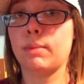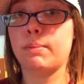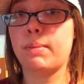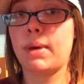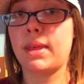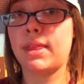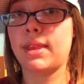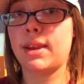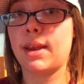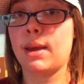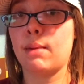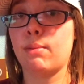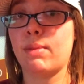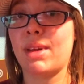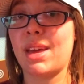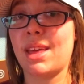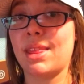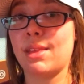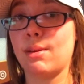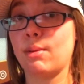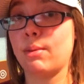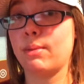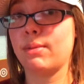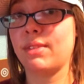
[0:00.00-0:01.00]
by the time we
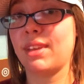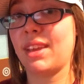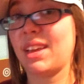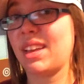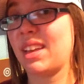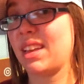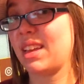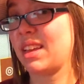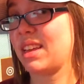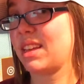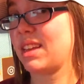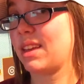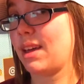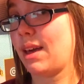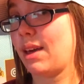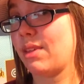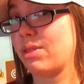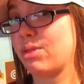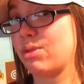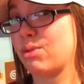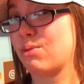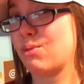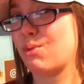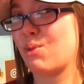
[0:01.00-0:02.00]
got there, it was like
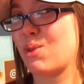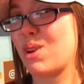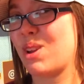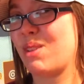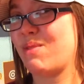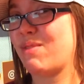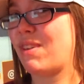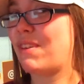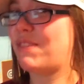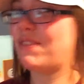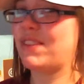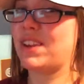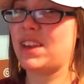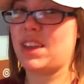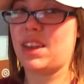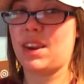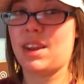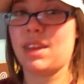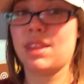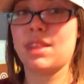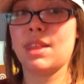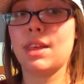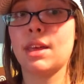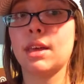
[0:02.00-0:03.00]
3.15,
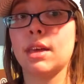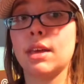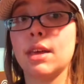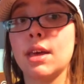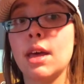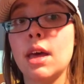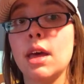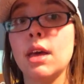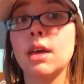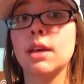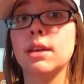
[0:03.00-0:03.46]
I think.